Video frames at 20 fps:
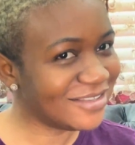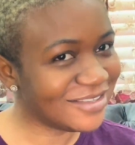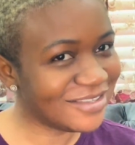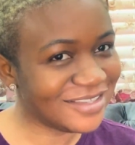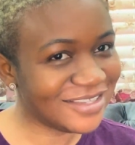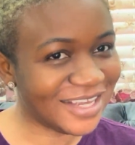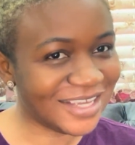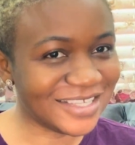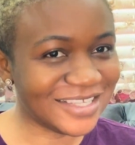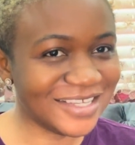
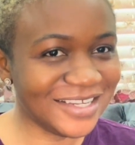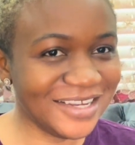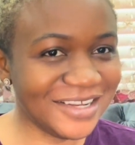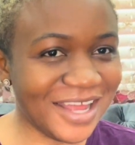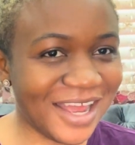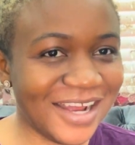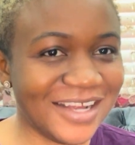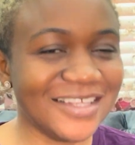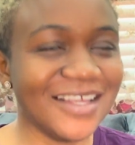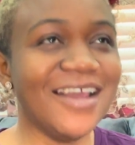Let's see
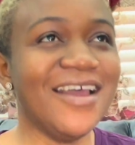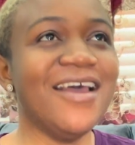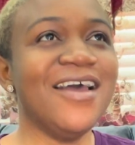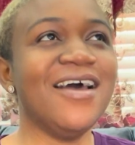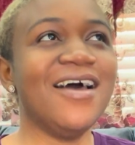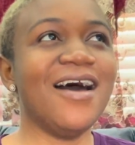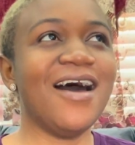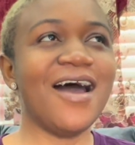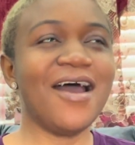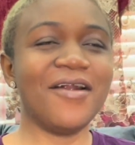that.
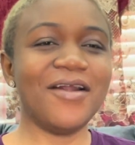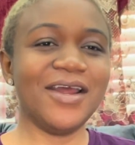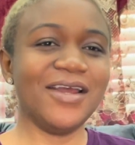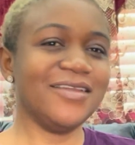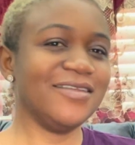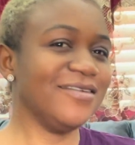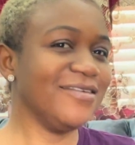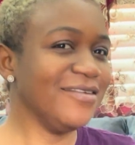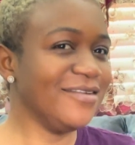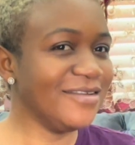All
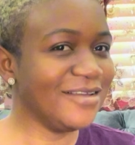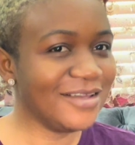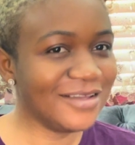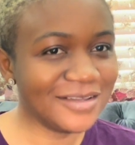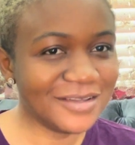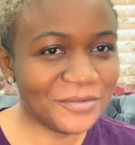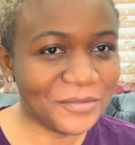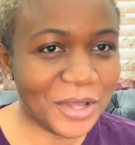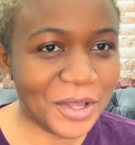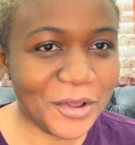right.
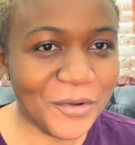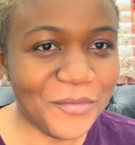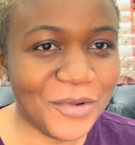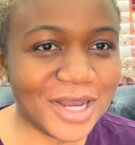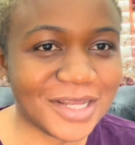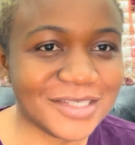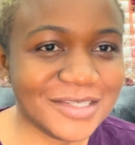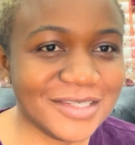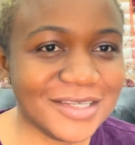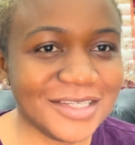Welcome
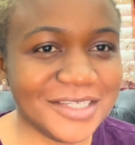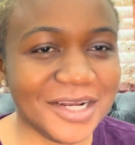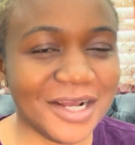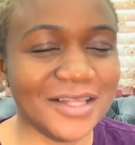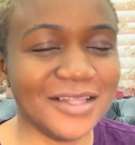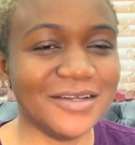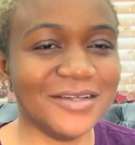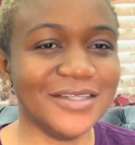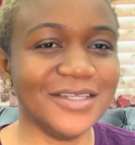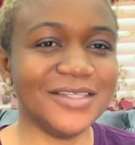back to the
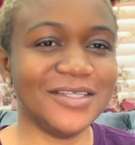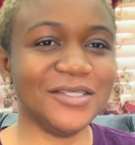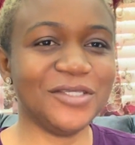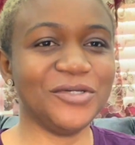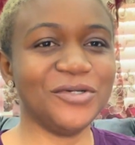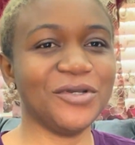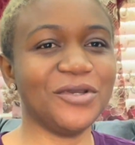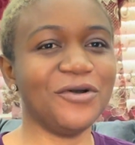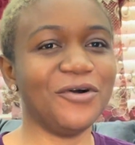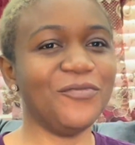channel. This is
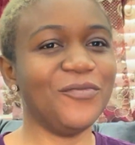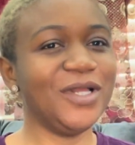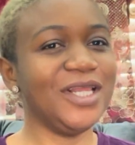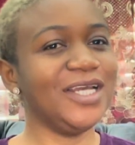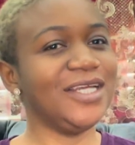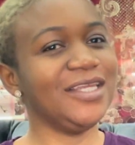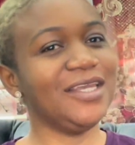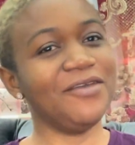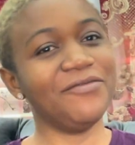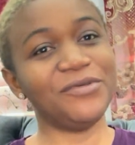your girl,
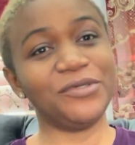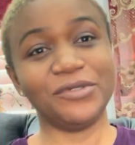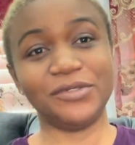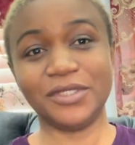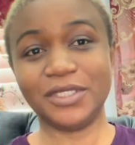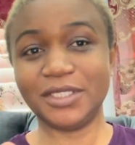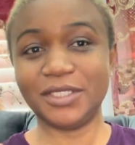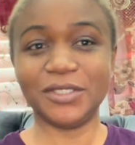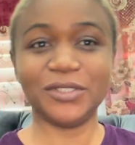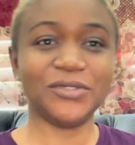Mela. If
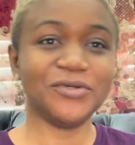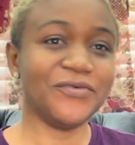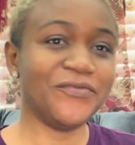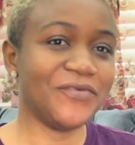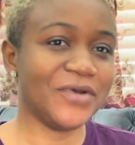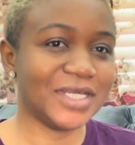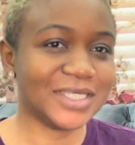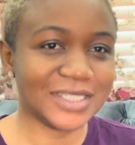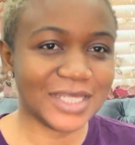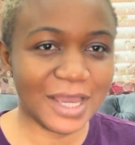this is your
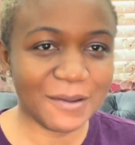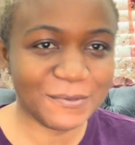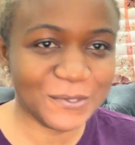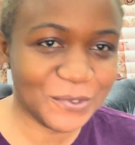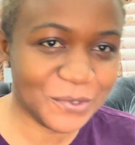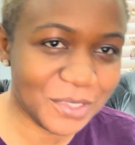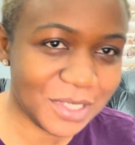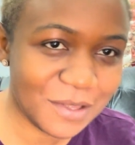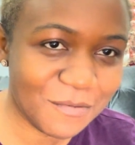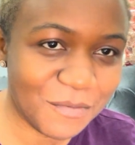first time
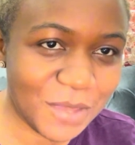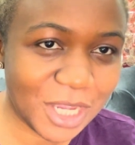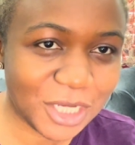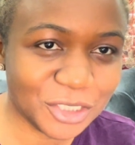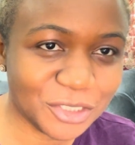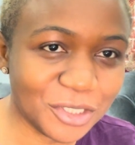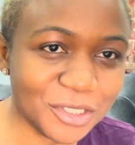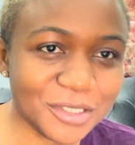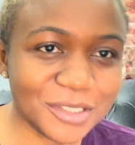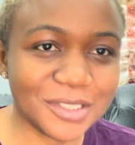tuning, make
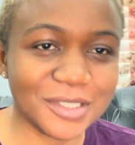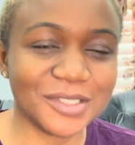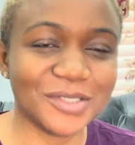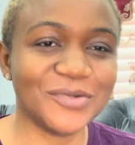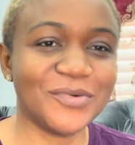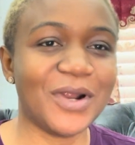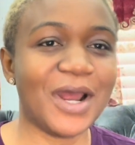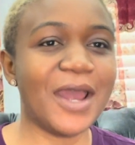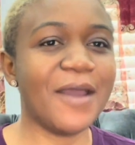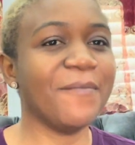sure you
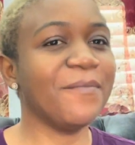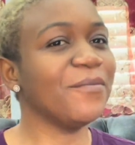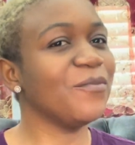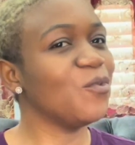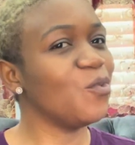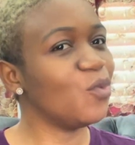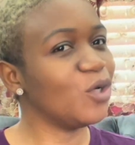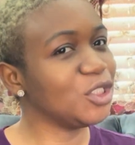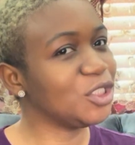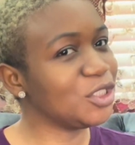subscribe,
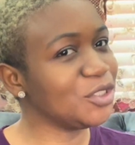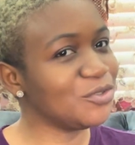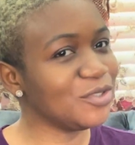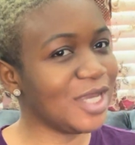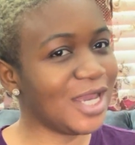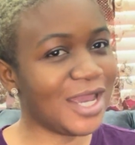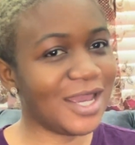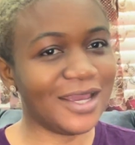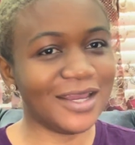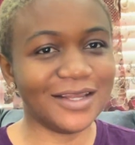watch to
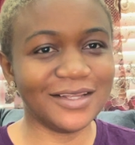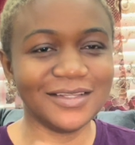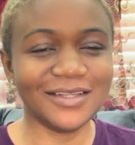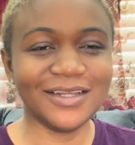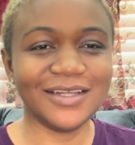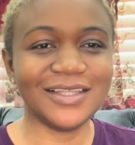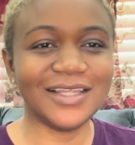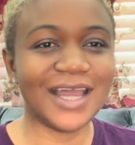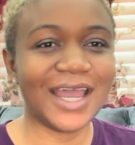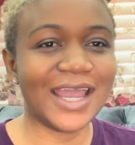the end,
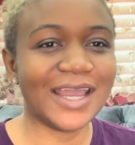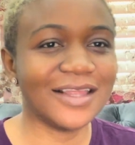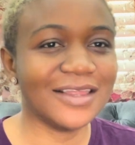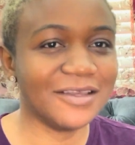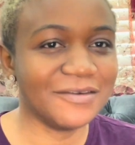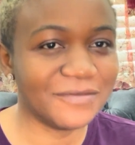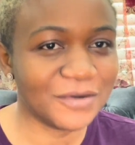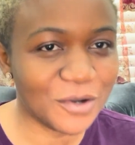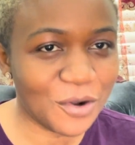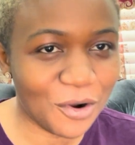like,
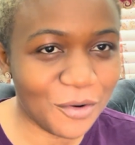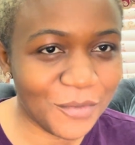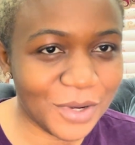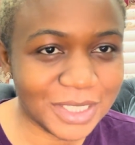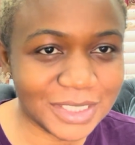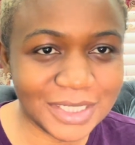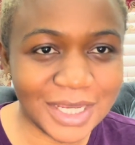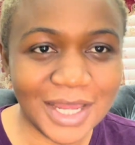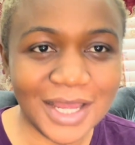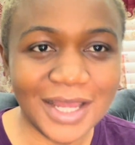leave a comment.